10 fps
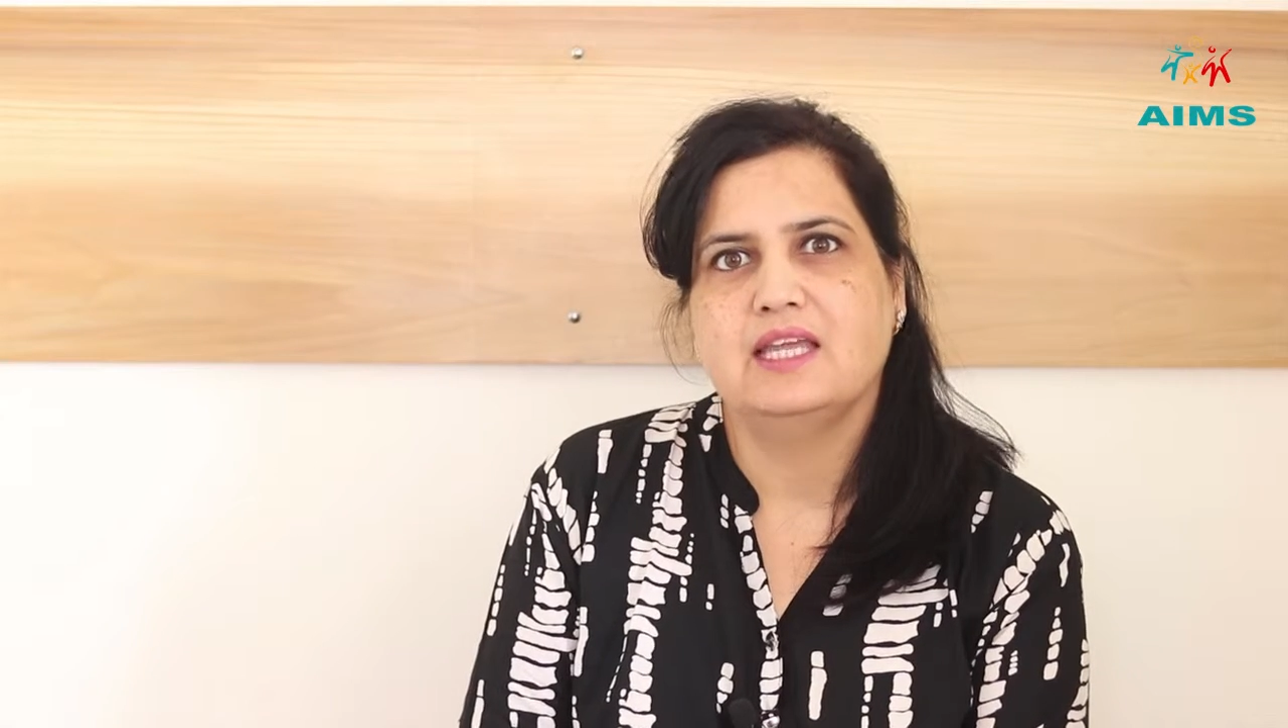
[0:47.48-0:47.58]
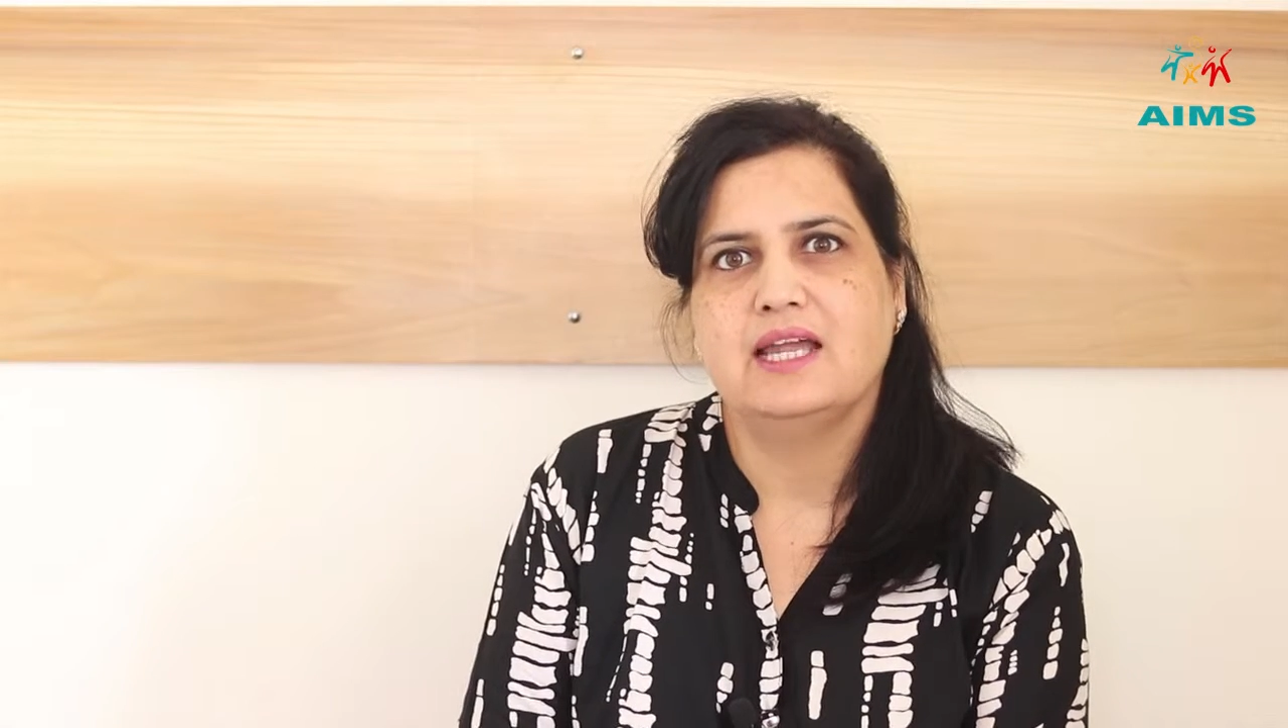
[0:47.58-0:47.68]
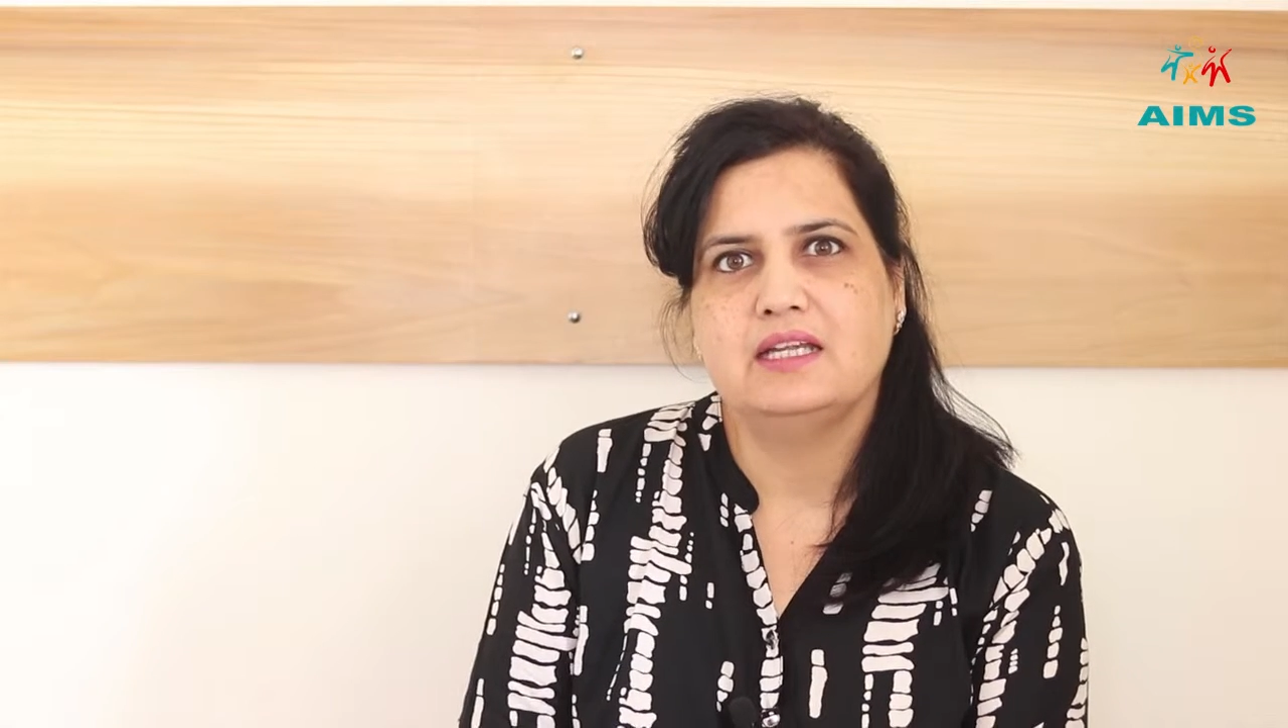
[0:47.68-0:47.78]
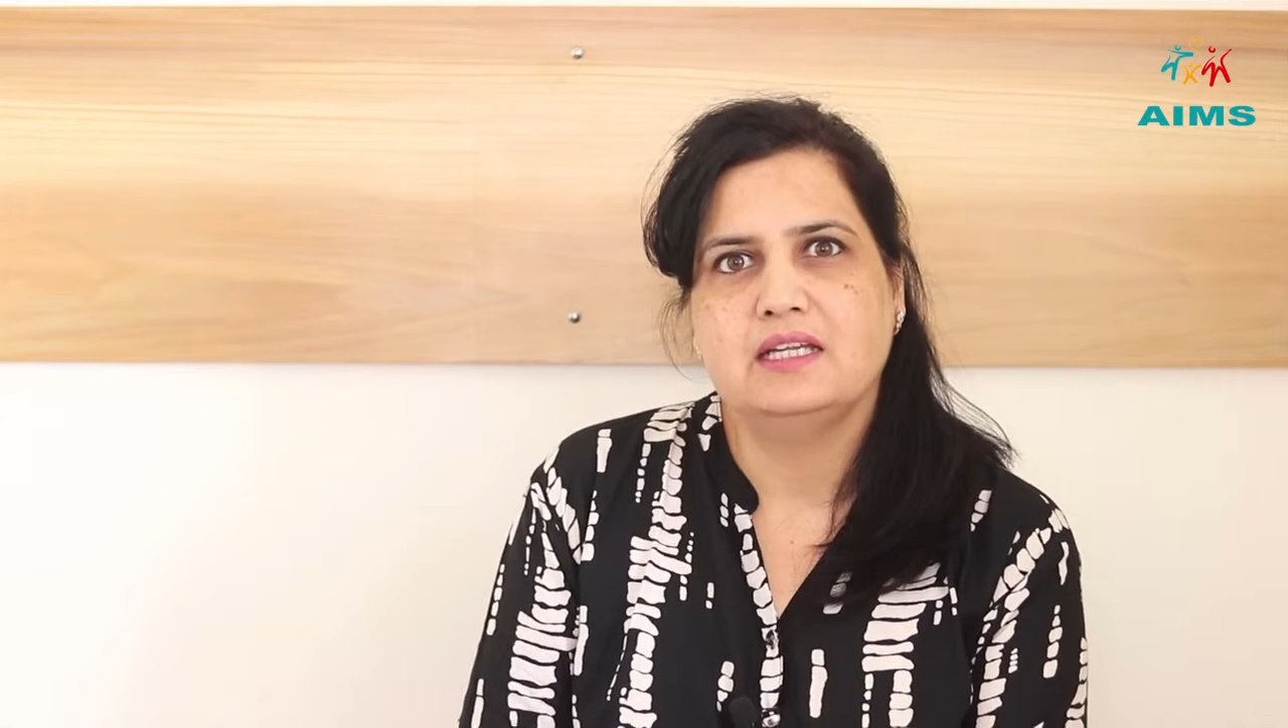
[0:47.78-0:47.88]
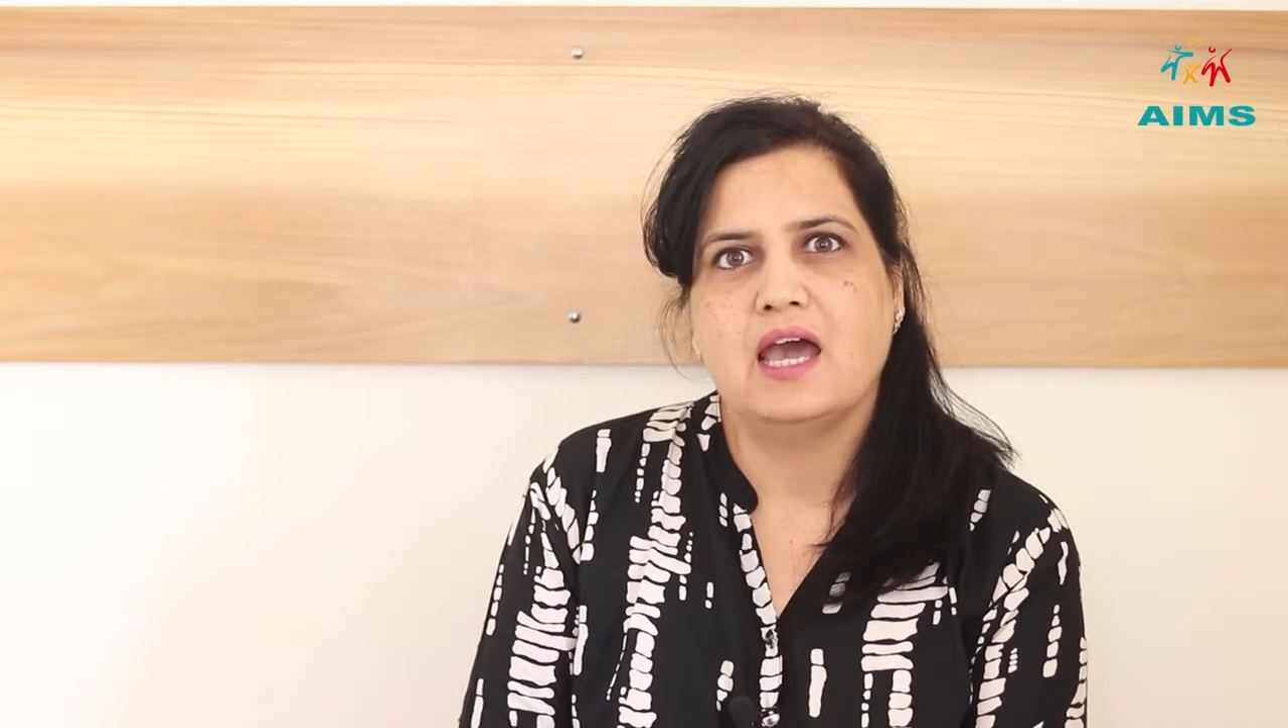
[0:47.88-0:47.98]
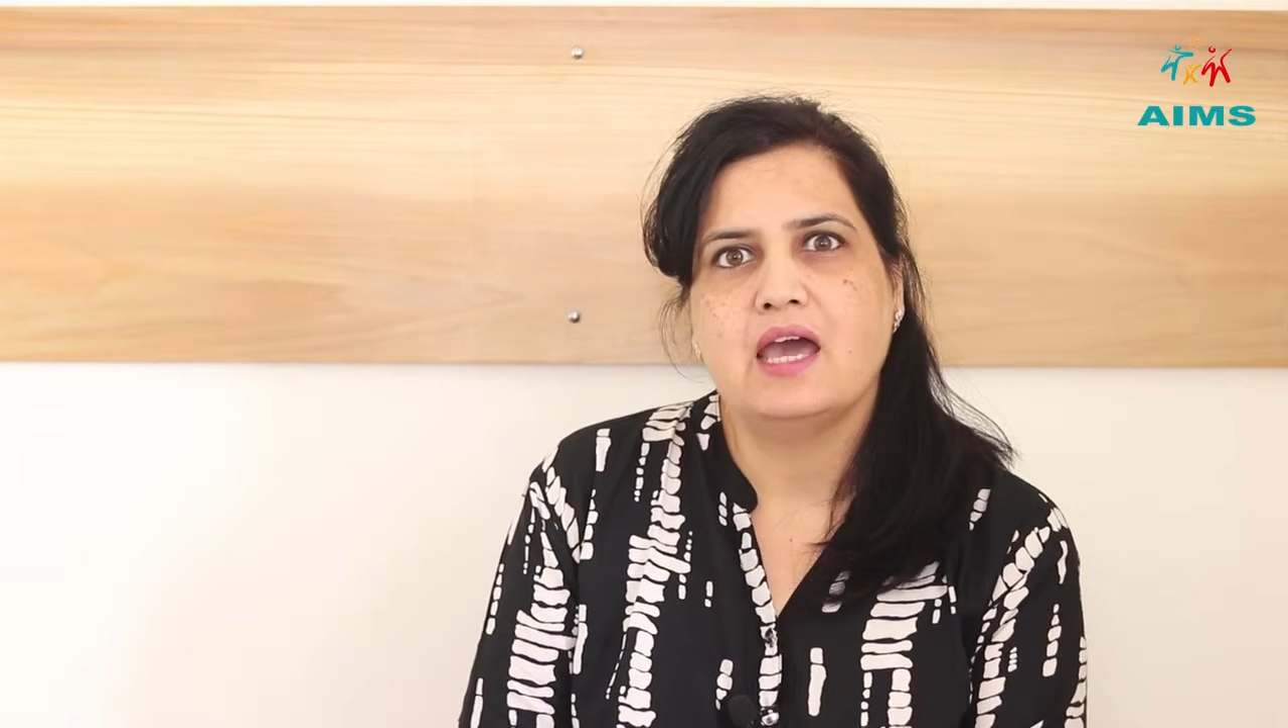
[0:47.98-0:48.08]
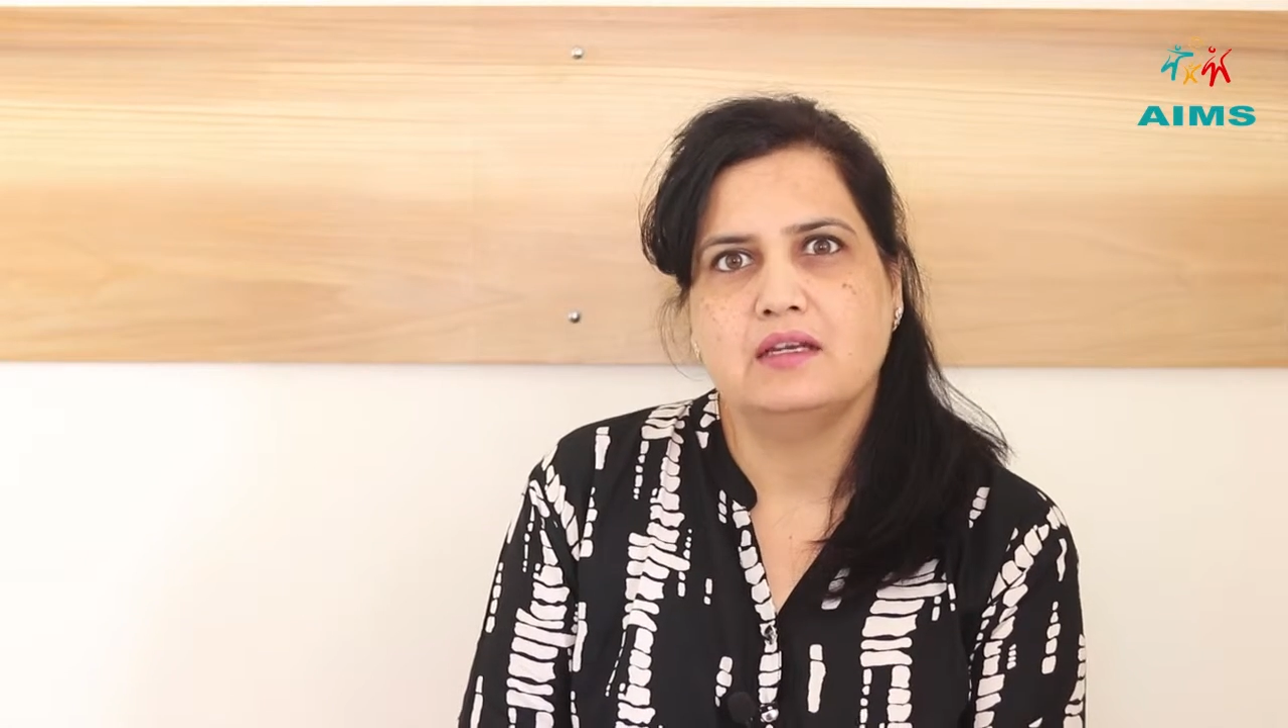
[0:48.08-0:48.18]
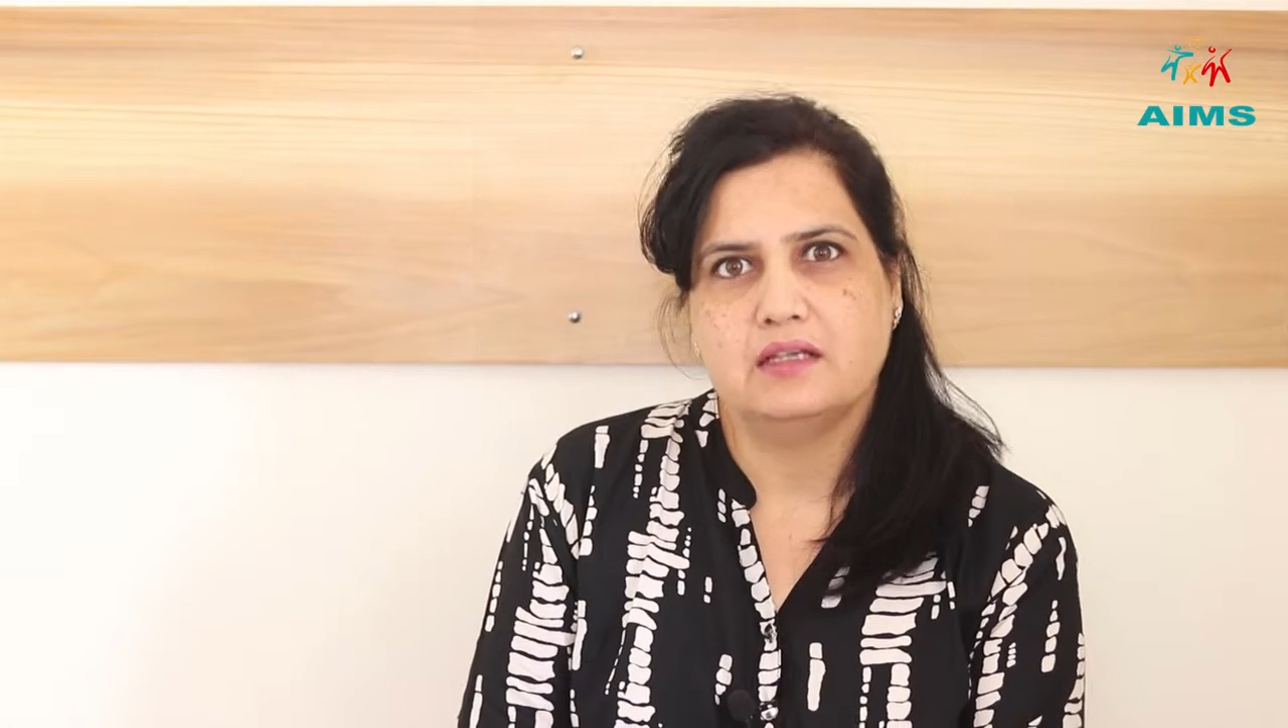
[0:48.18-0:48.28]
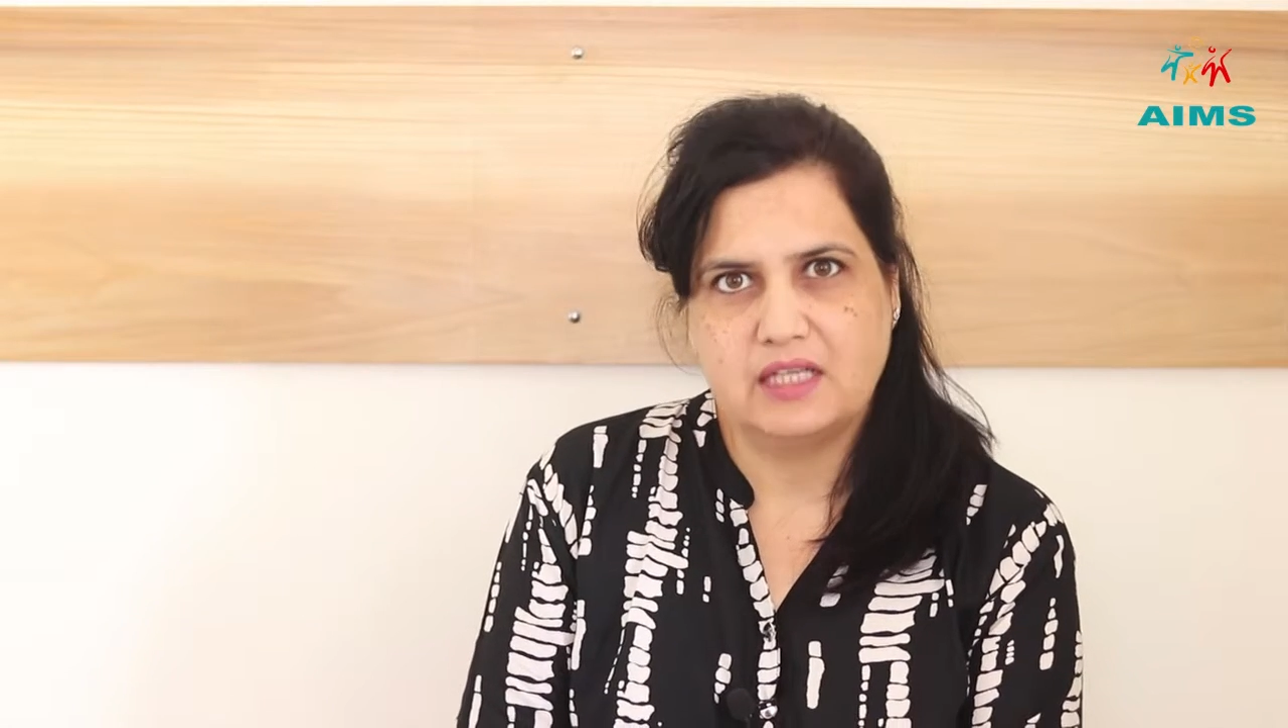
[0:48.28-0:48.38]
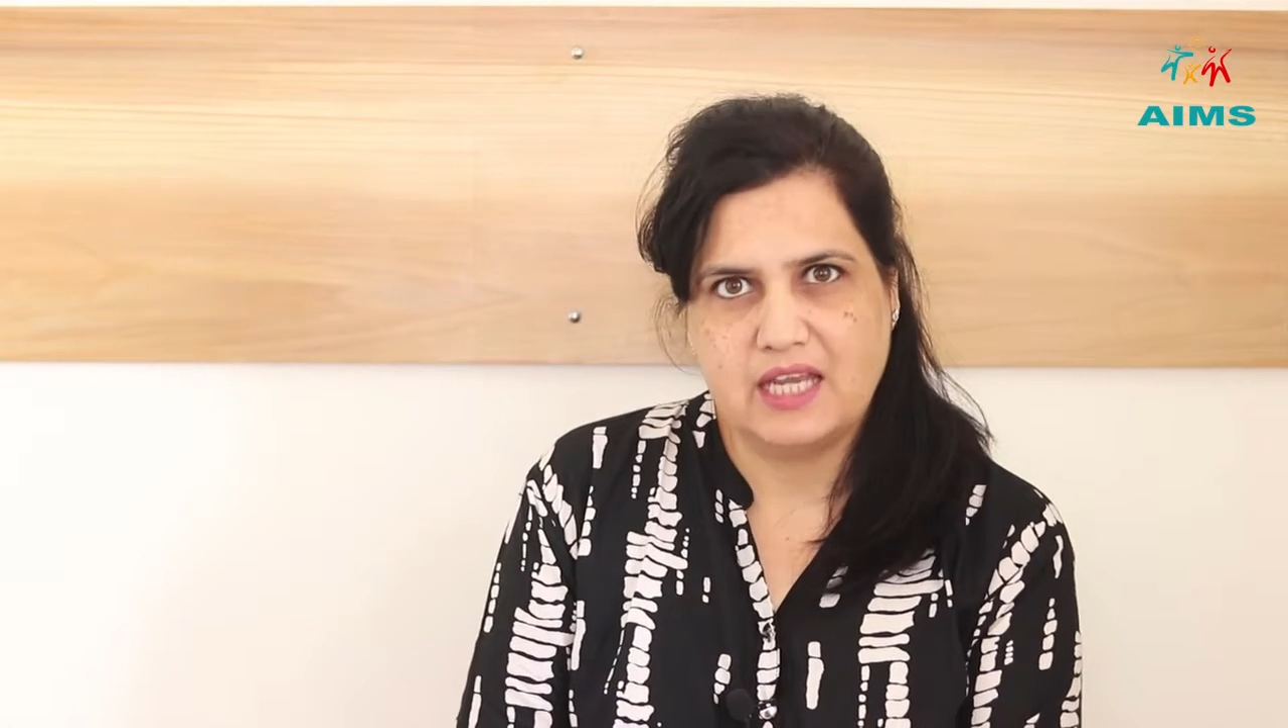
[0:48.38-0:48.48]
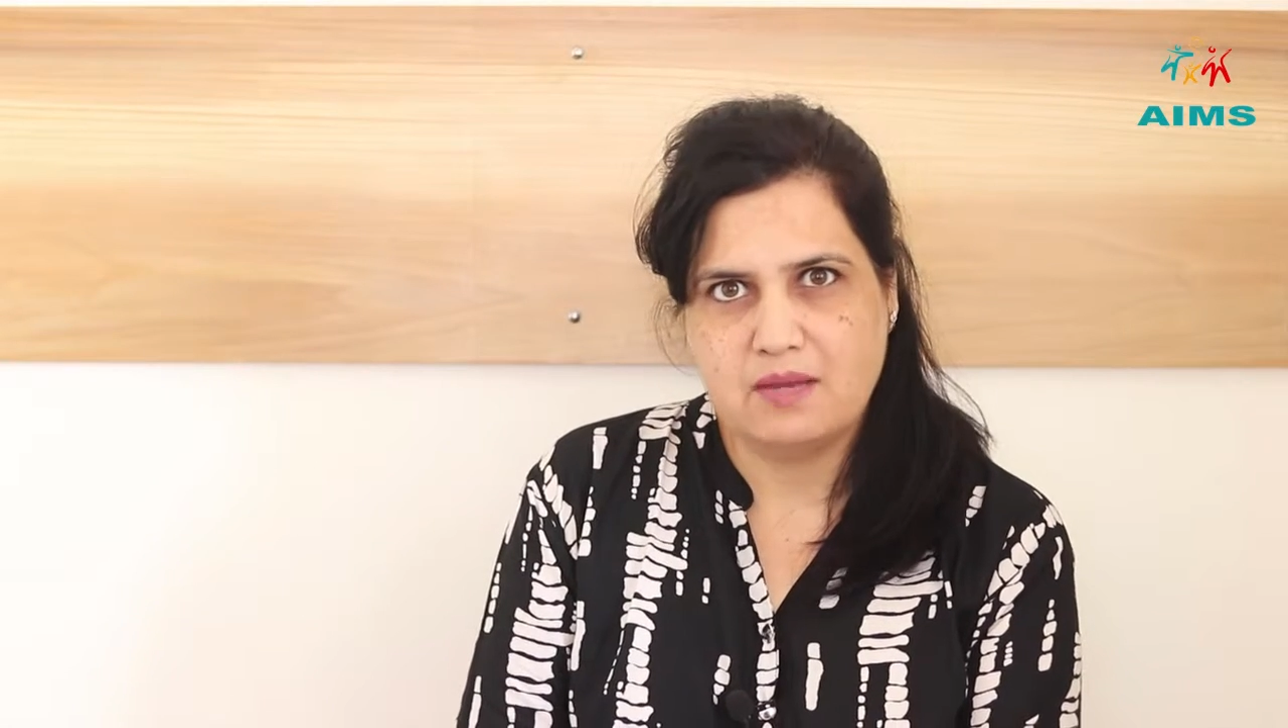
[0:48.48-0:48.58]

the entire